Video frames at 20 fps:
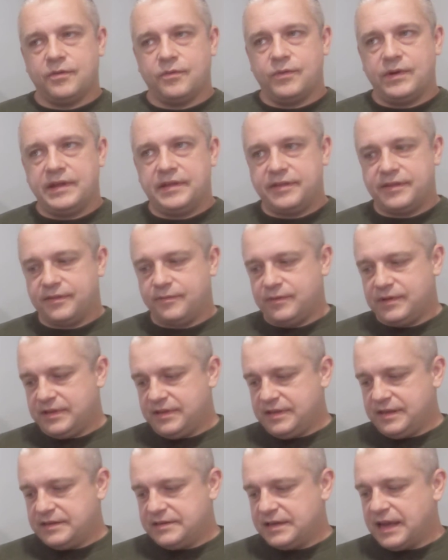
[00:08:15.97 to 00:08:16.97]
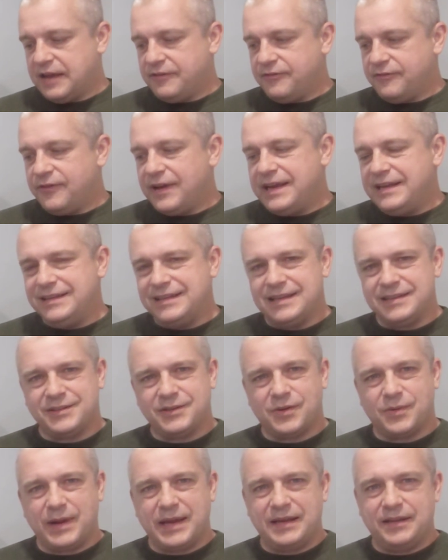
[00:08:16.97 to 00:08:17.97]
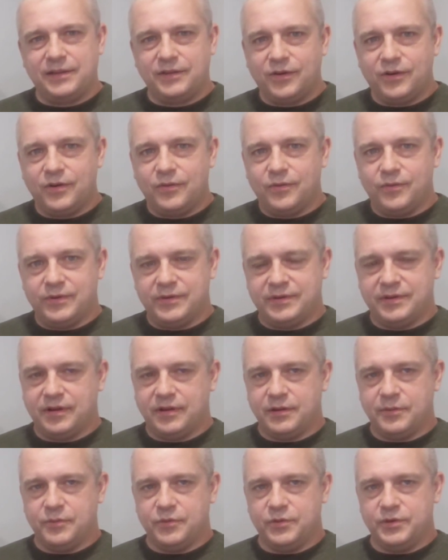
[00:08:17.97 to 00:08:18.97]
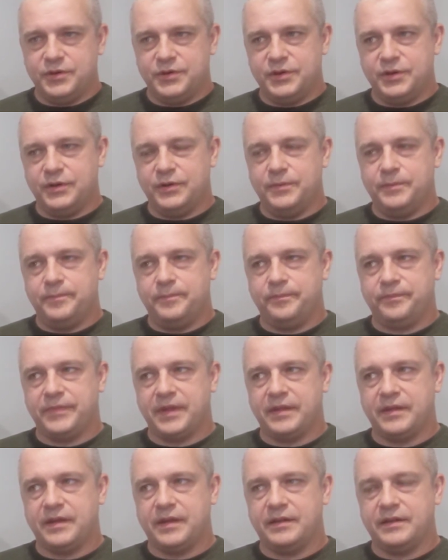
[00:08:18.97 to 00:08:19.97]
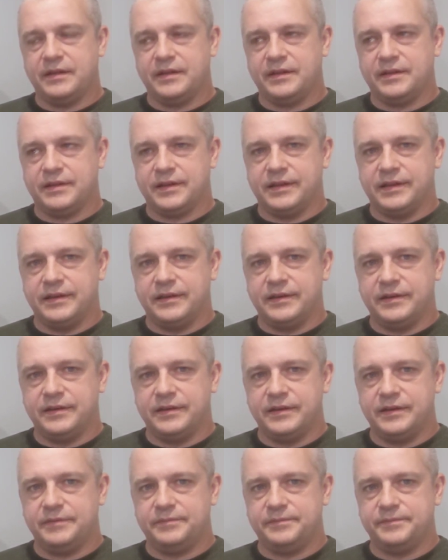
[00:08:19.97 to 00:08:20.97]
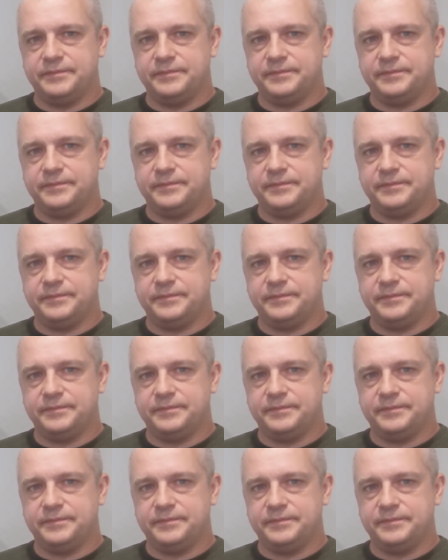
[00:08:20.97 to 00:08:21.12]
with this. I find this quite a lot with Tullamore Dew, that they're